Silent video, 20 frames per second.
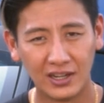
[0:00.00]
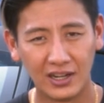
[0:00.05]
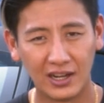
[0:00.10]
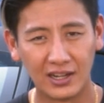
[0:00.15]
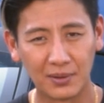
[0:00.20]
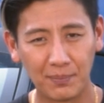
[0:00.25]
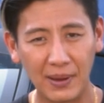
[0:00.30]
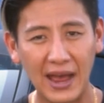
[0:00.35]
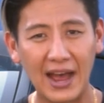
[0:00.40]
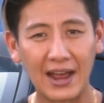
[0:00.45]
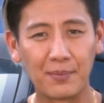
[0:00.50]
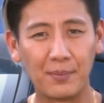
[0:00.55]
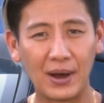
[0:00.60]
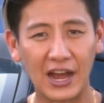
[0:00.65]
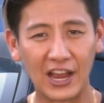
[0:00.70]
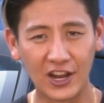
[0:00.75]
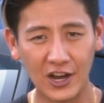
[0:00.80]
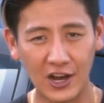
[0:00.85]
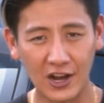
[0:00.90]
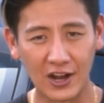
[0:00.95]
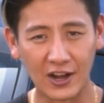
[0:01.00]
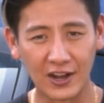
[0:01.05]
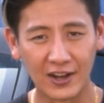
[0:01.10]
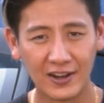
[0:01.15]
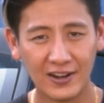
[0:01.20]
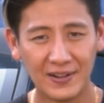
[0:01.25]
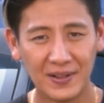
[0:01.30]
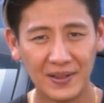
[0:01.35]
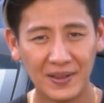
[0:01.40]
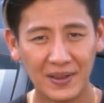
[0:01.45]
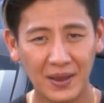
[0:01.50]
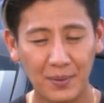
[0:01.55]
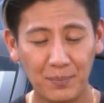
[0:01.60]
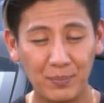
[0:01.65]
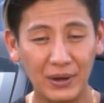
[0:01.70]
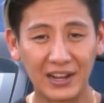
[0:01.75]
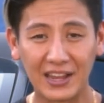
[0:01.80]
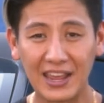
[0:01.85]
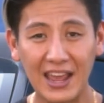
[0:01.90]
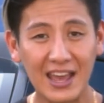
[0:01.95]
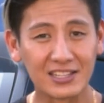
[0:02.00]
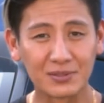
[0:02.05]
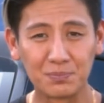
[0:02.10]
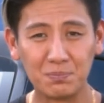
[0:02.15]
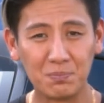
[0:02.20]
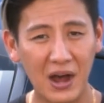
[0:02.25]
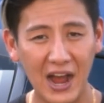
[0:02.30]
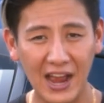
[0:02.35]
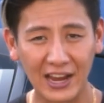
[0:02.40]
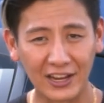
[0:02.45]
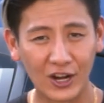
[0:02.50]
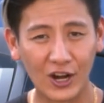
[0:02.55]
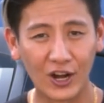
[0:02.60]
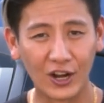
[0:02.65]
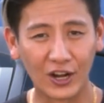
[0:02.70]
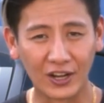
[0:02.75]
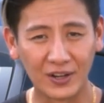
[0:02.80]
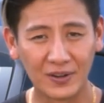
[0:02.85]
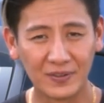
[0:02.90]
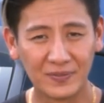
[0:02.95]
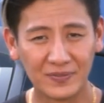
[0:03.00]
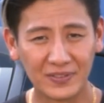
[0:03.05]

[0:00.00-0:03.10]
on the back of my car, but again, it's my car.